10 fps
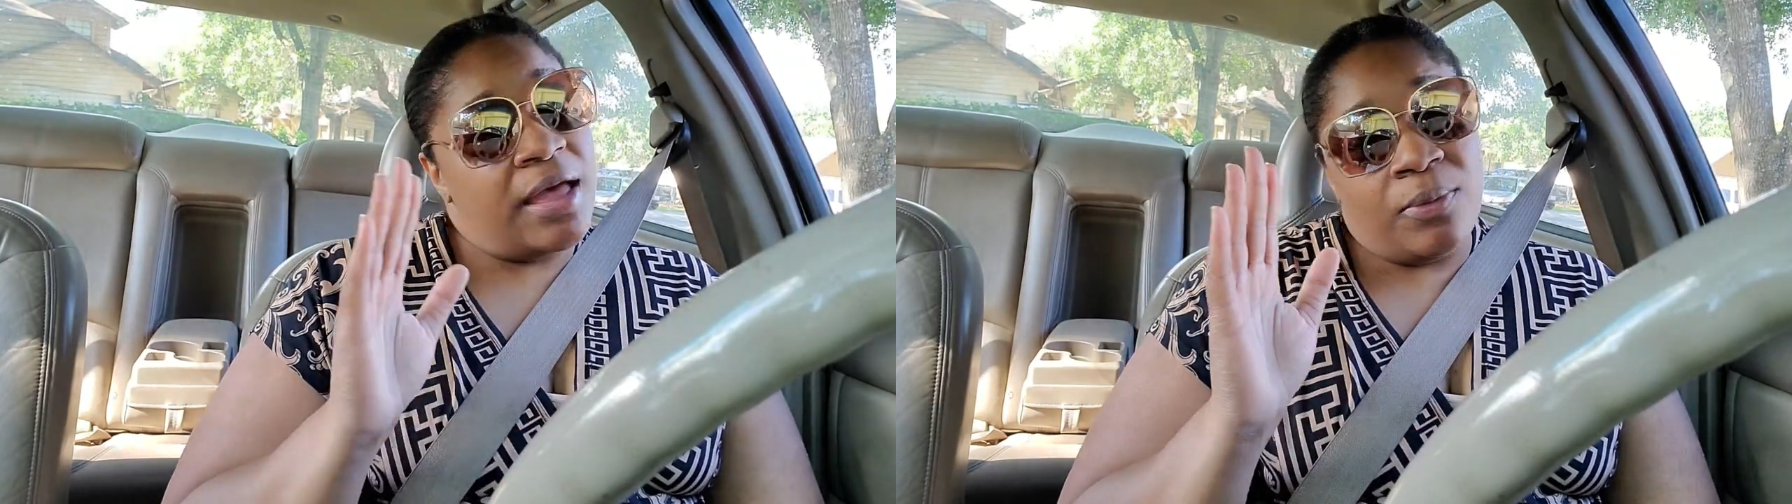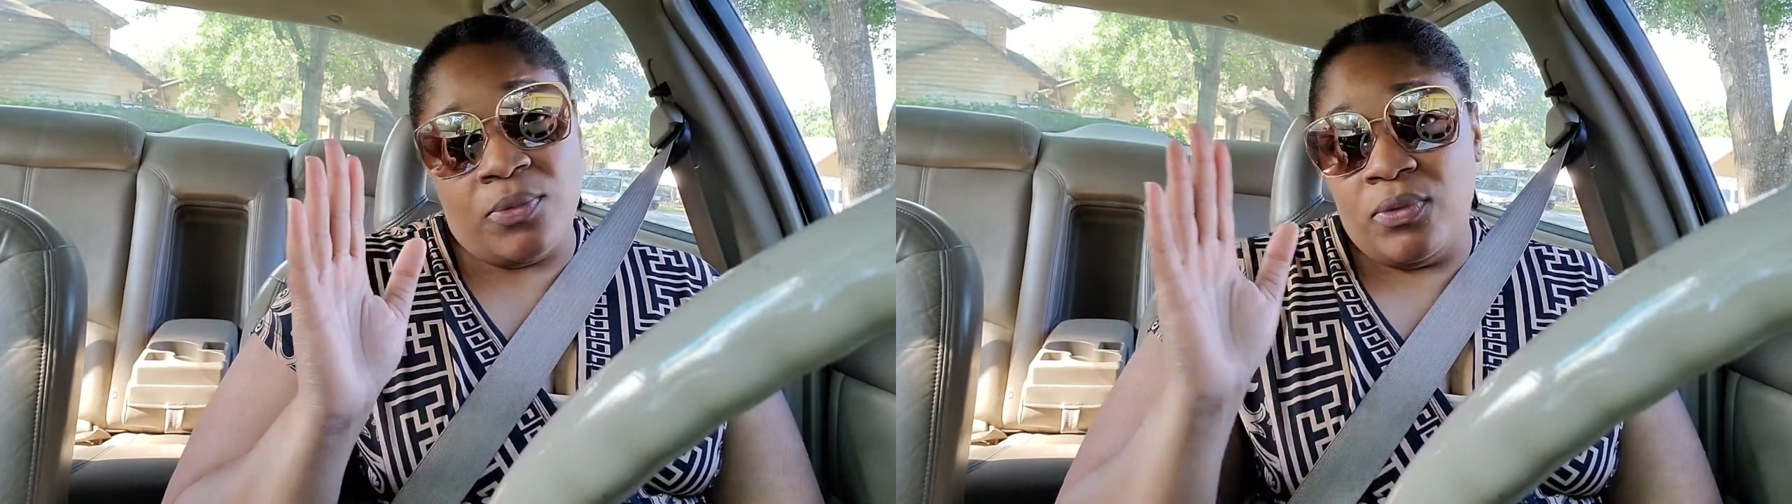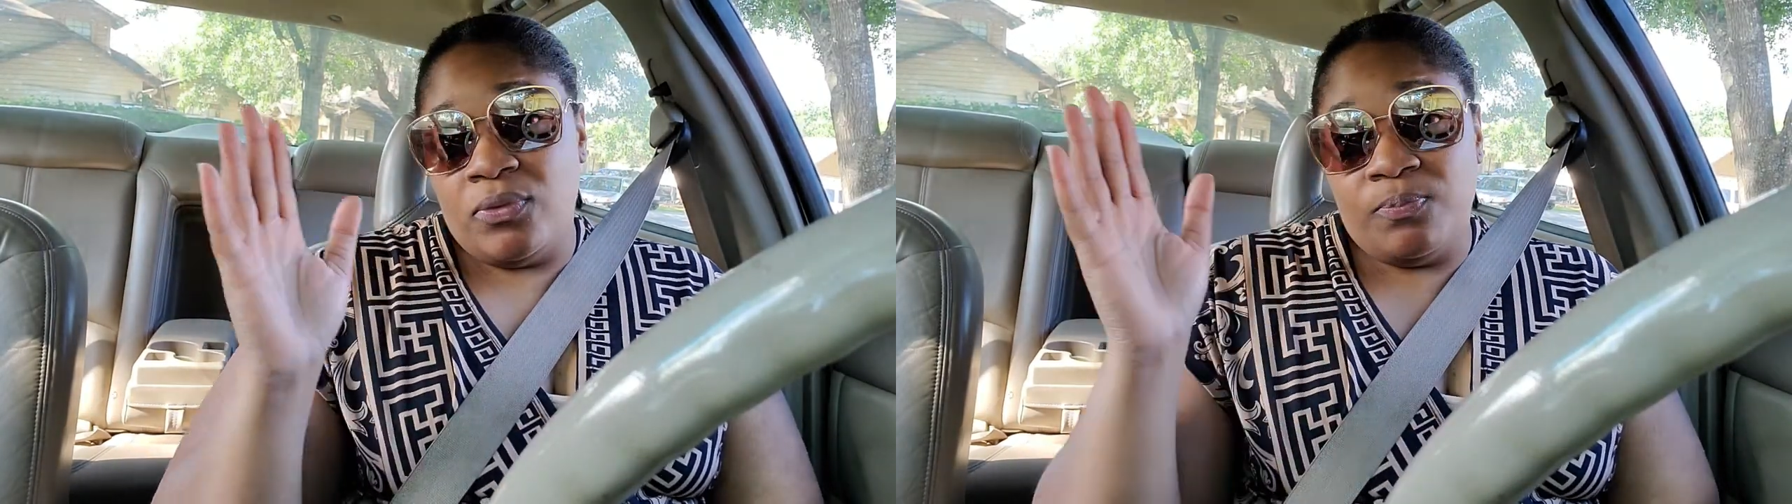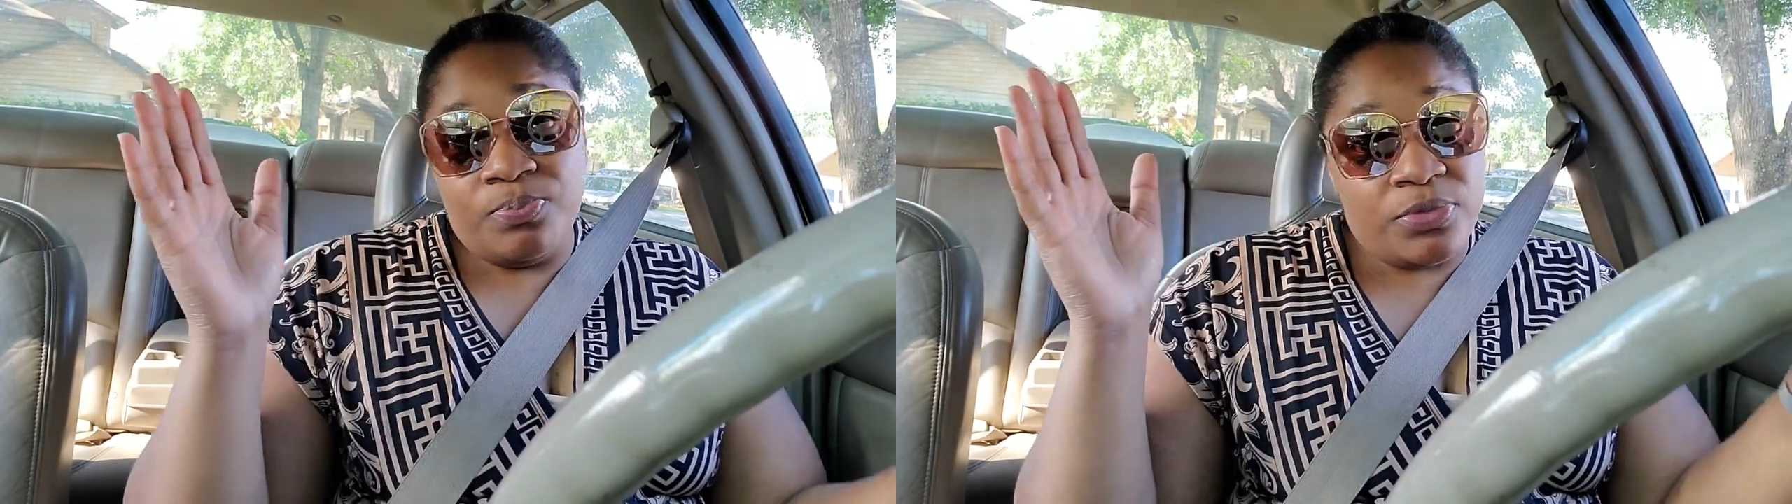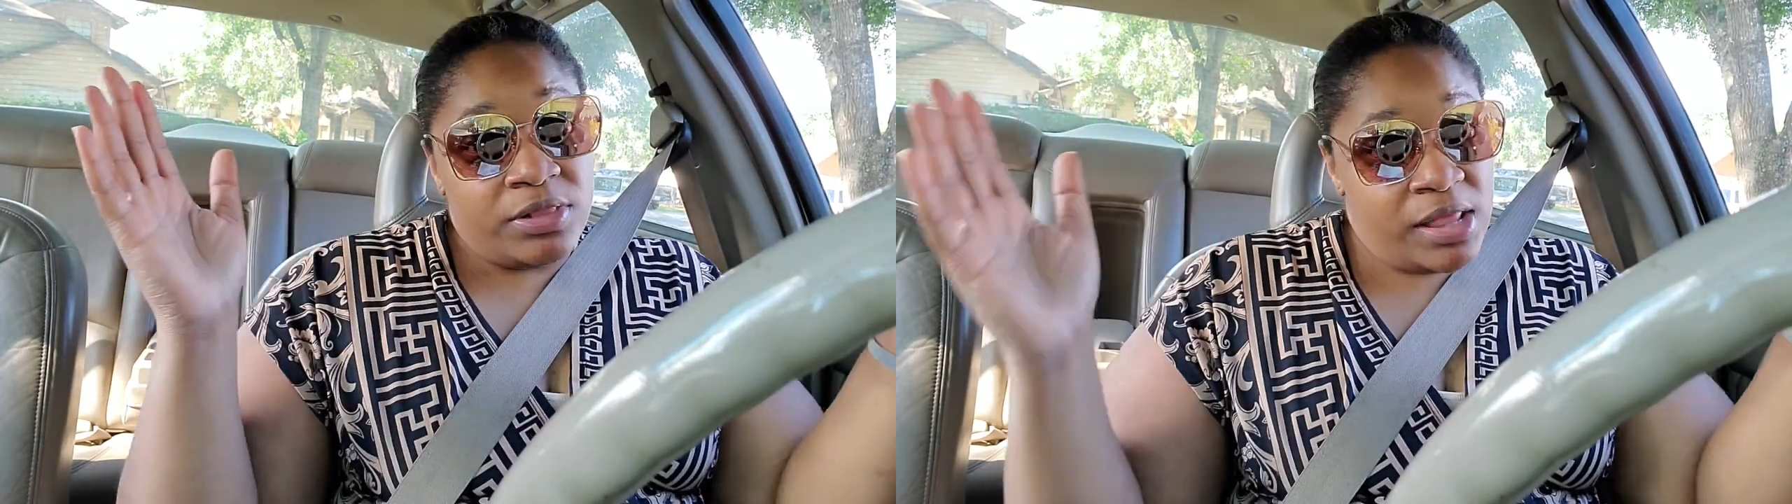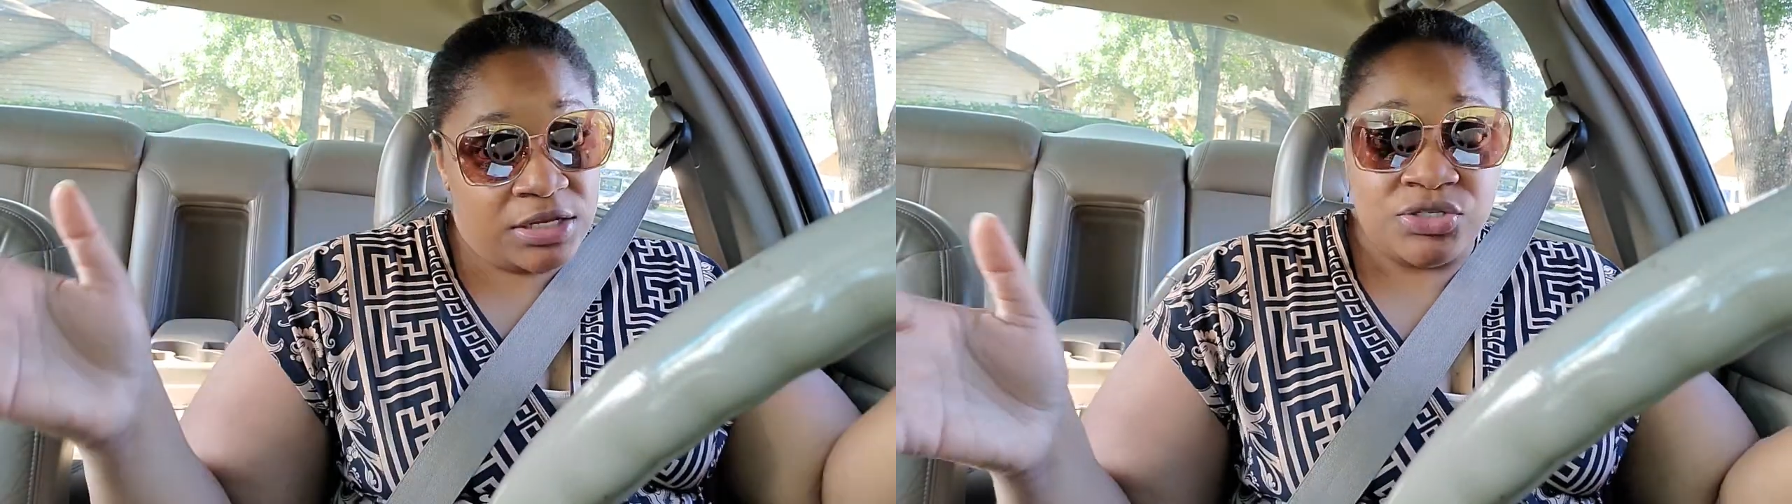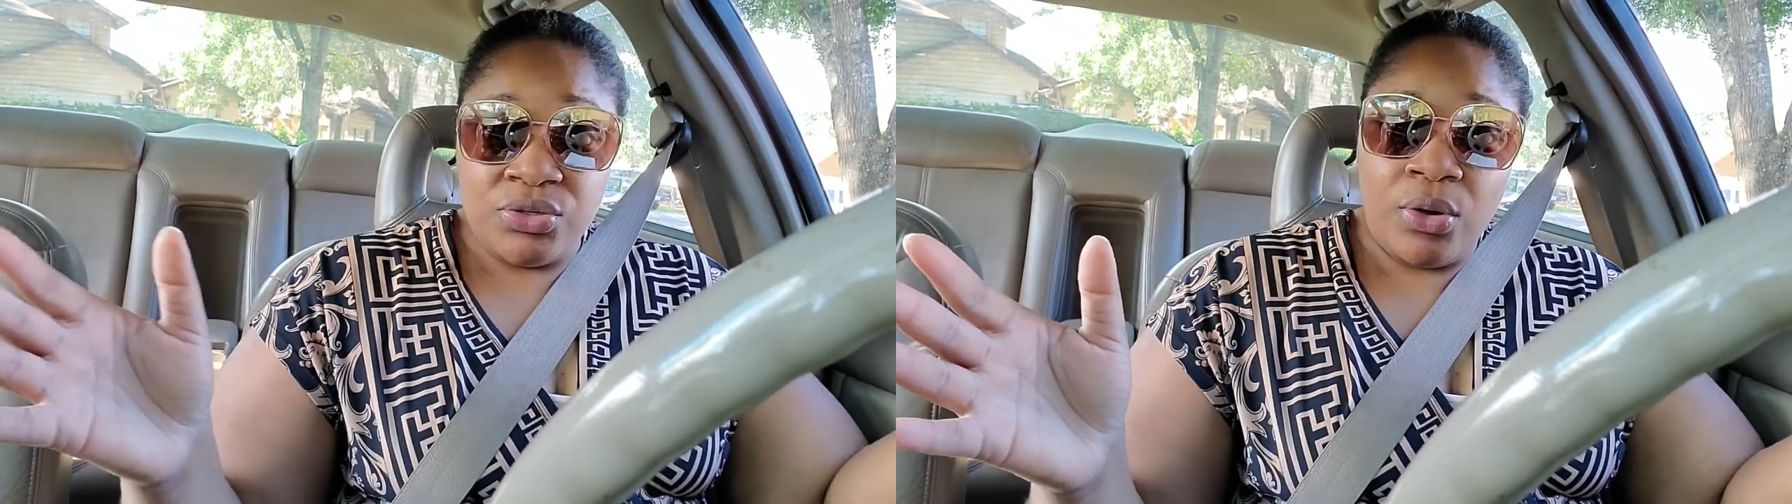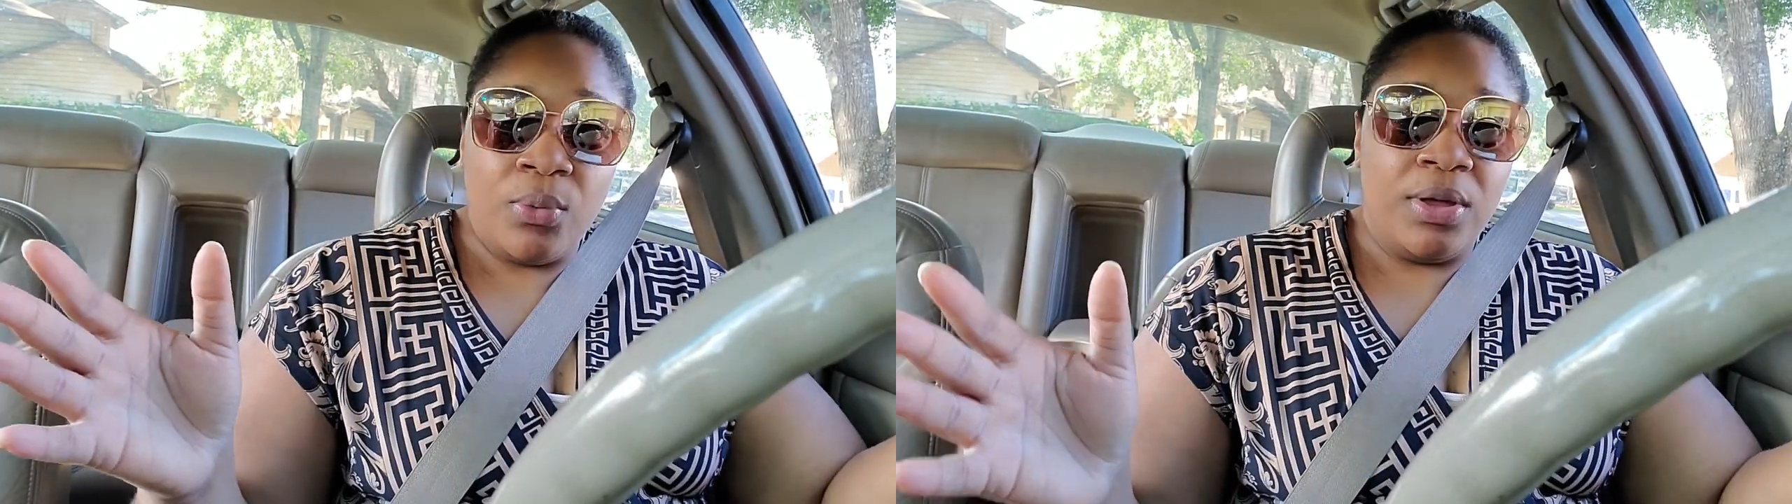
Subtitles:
I will let you know